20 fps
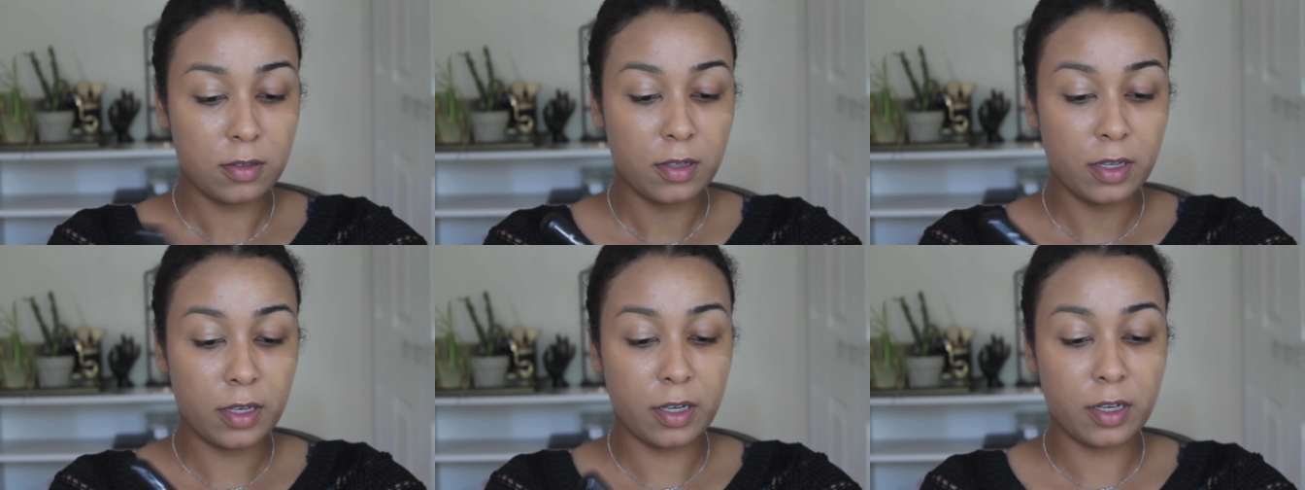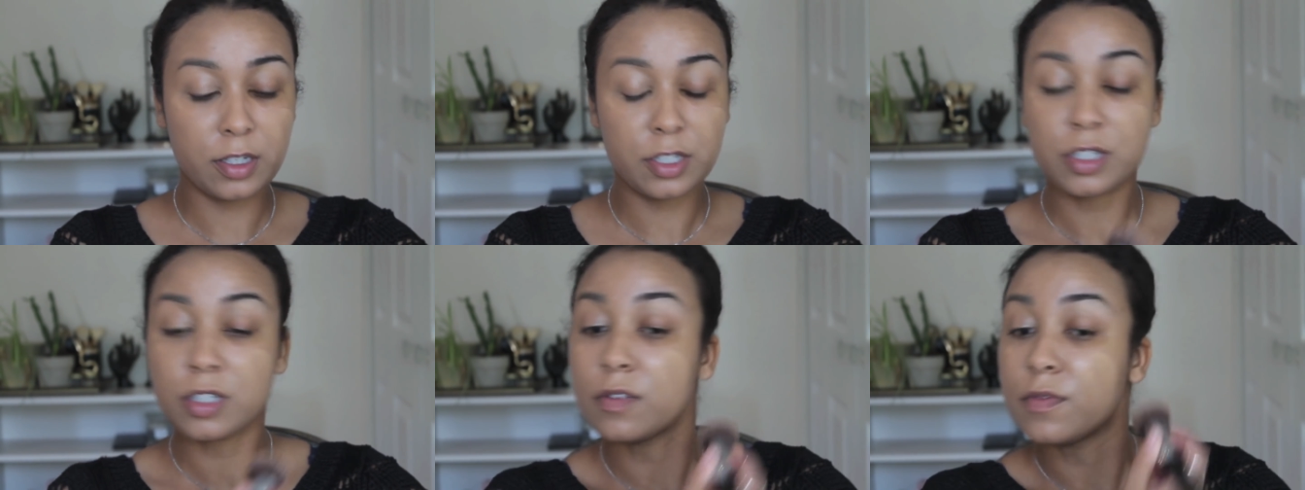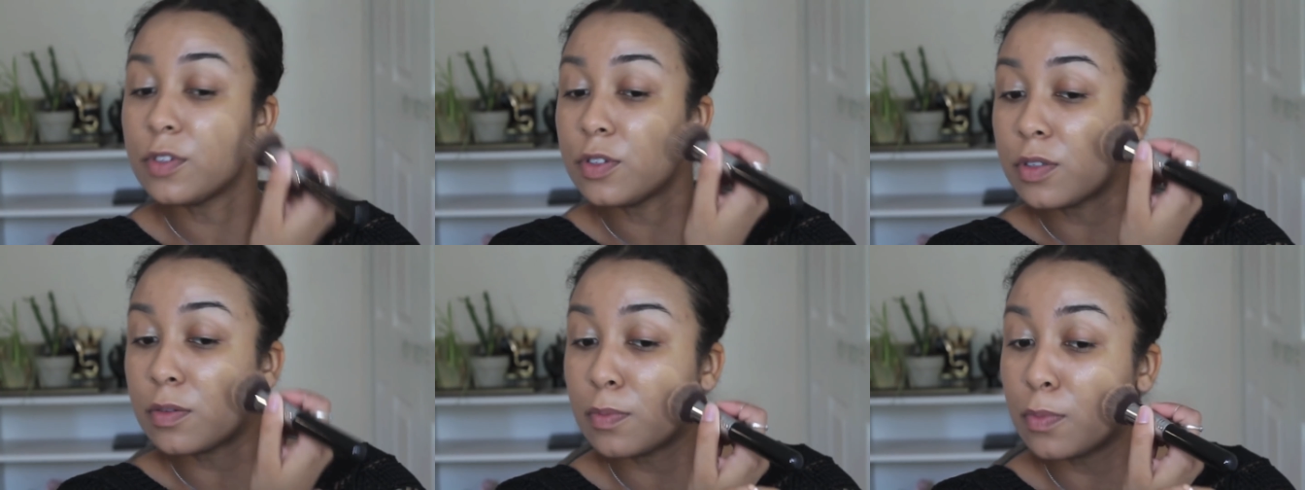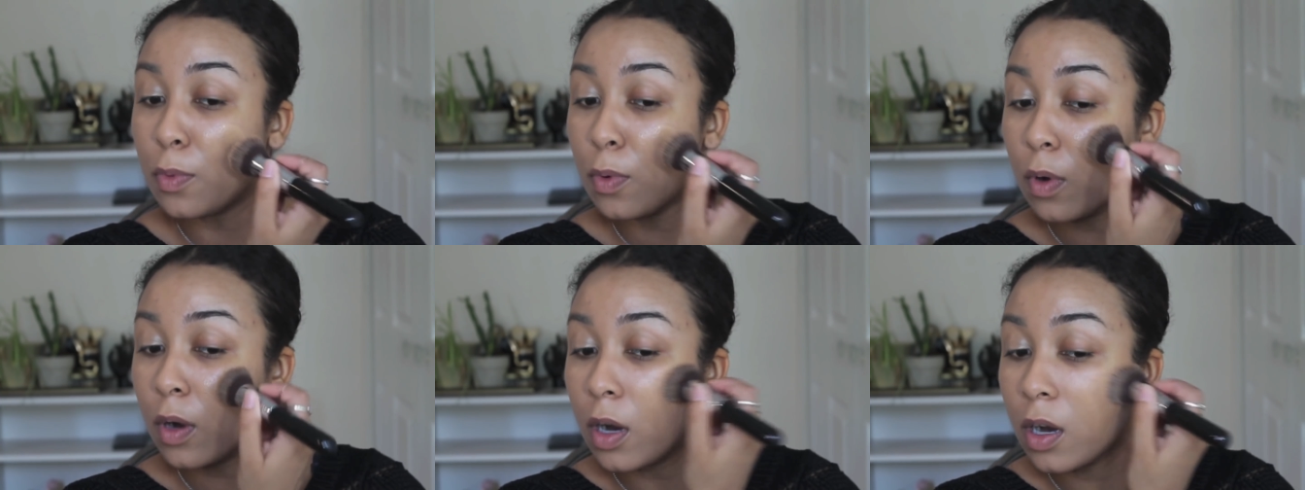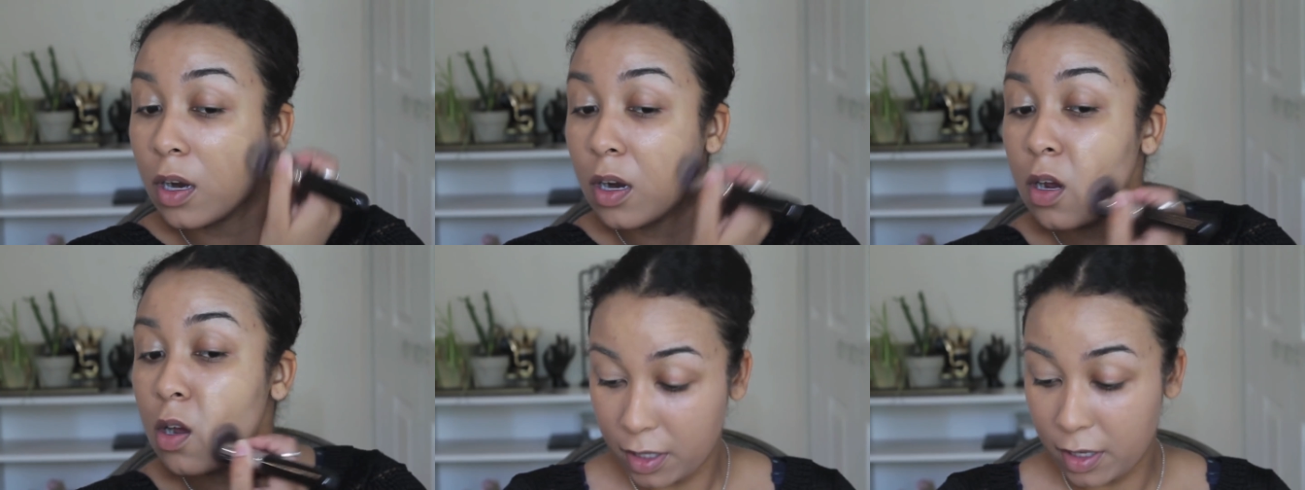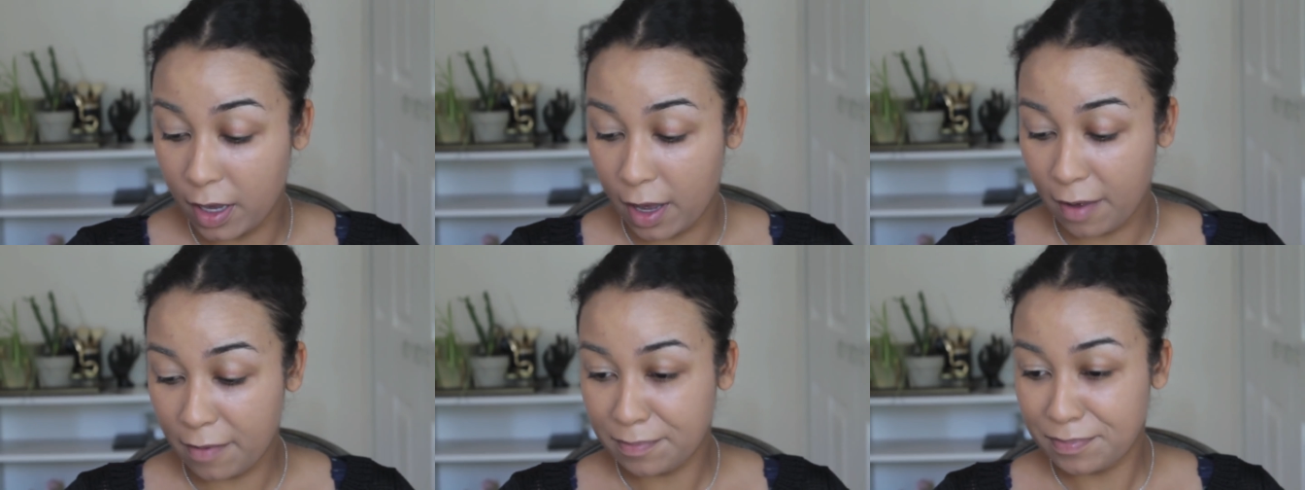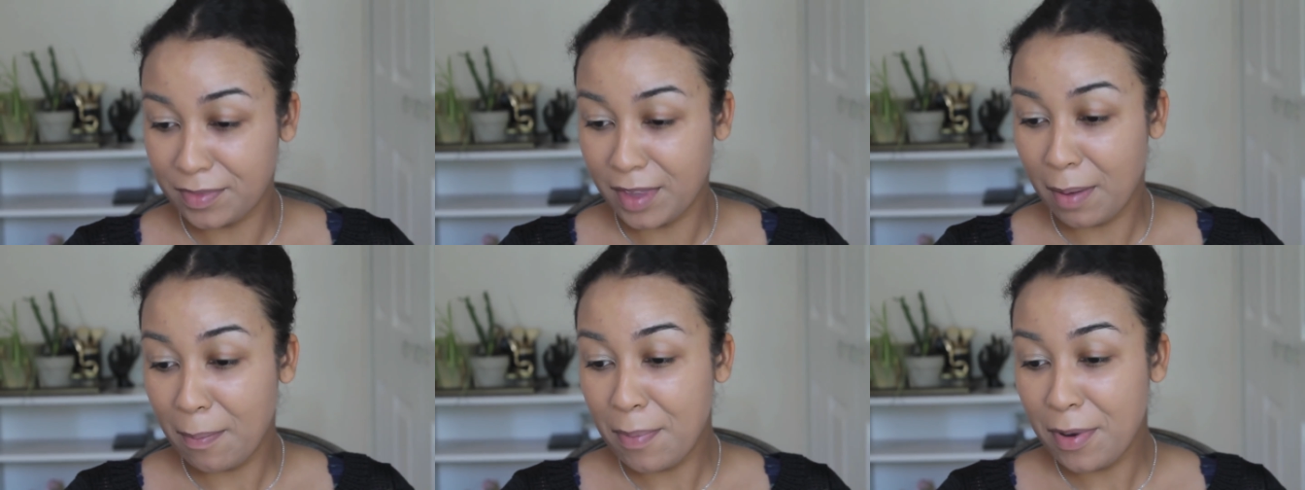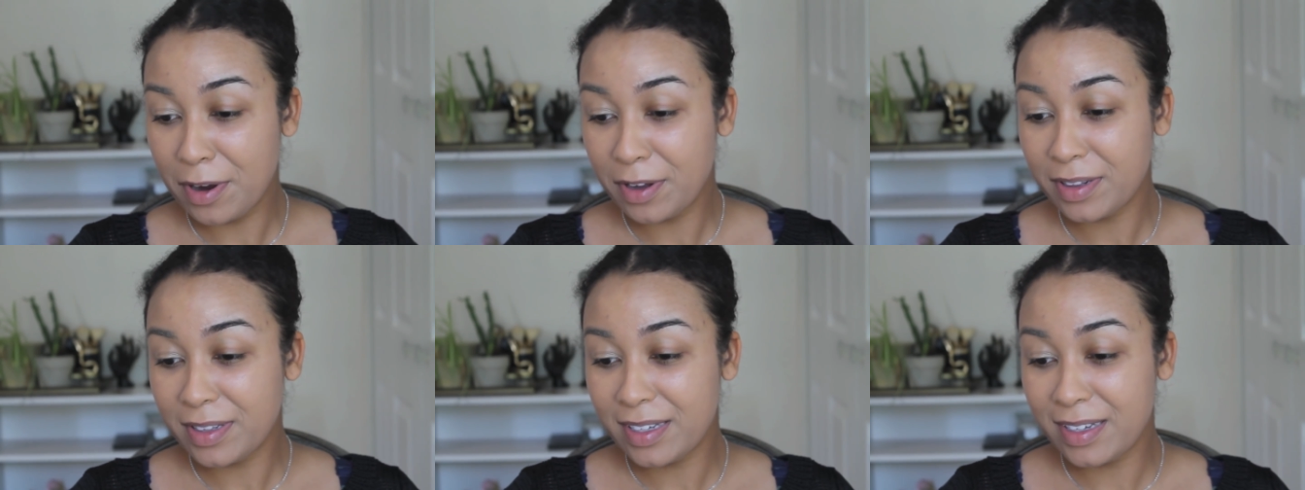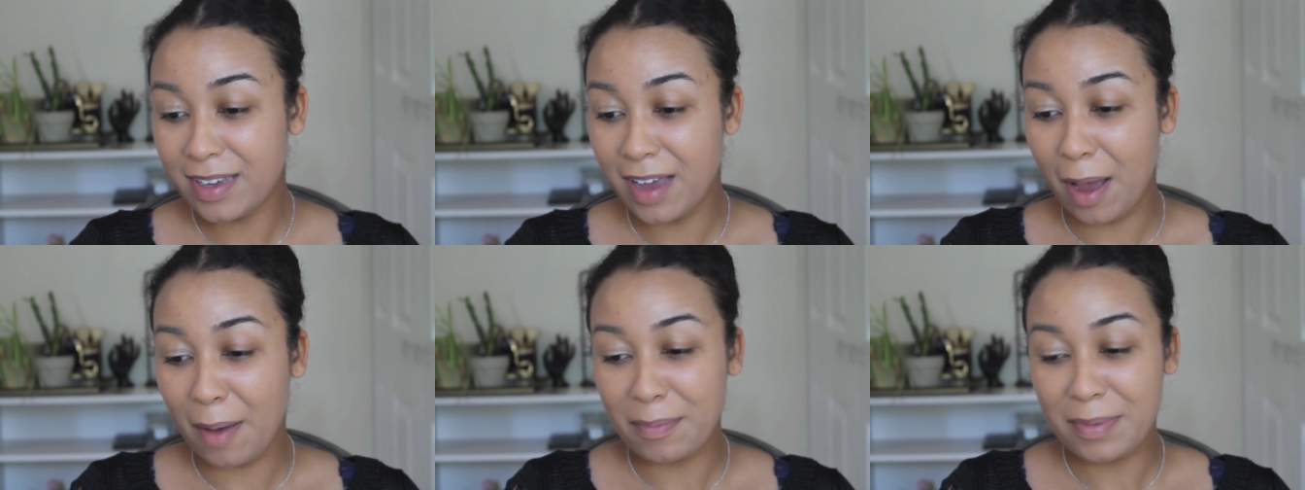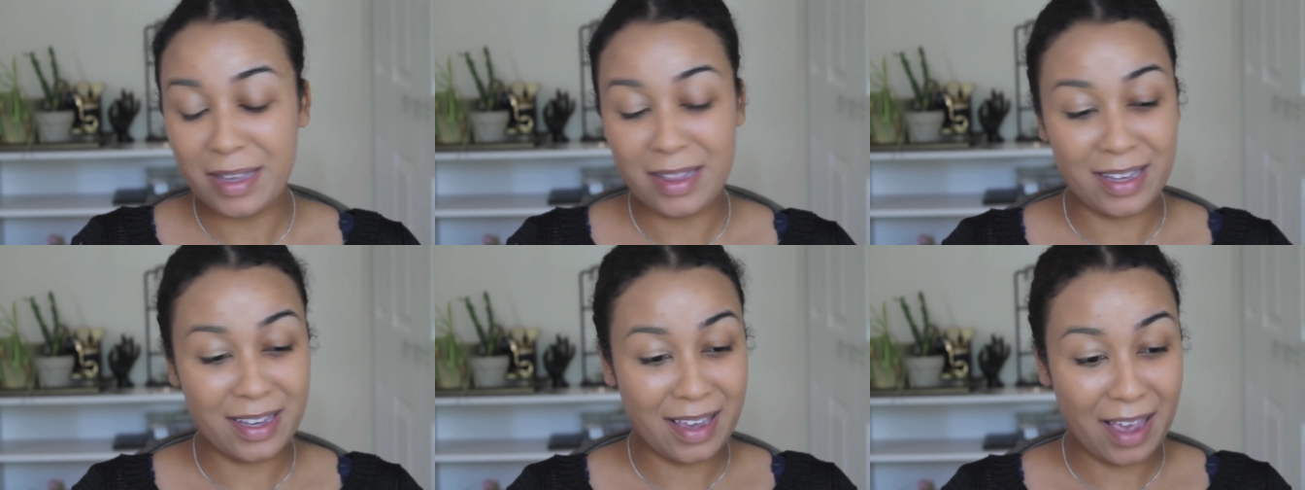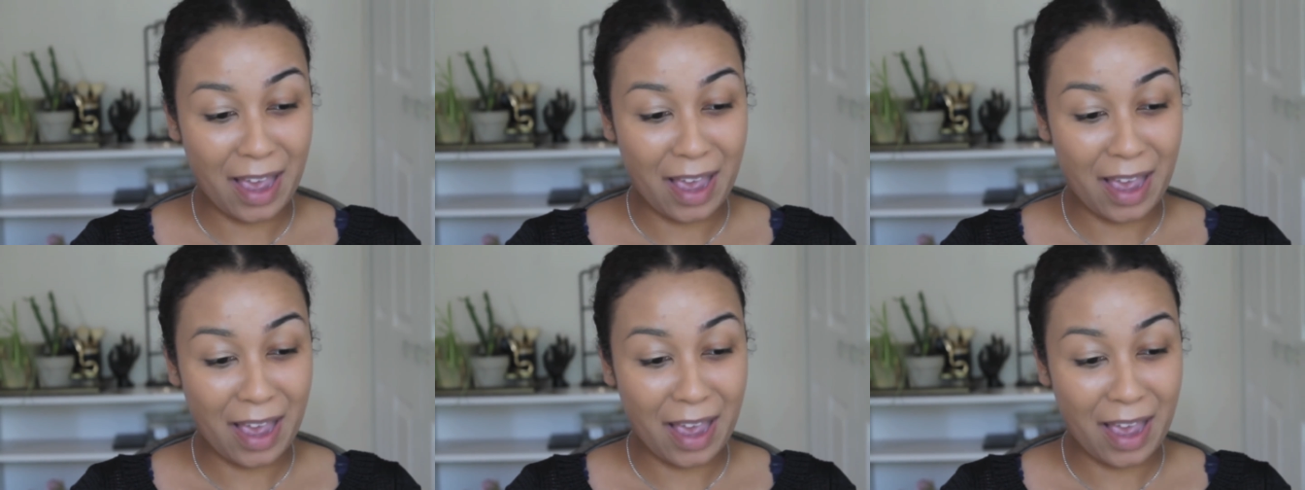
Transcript: Like I should have used more. Yeah, that barely got me like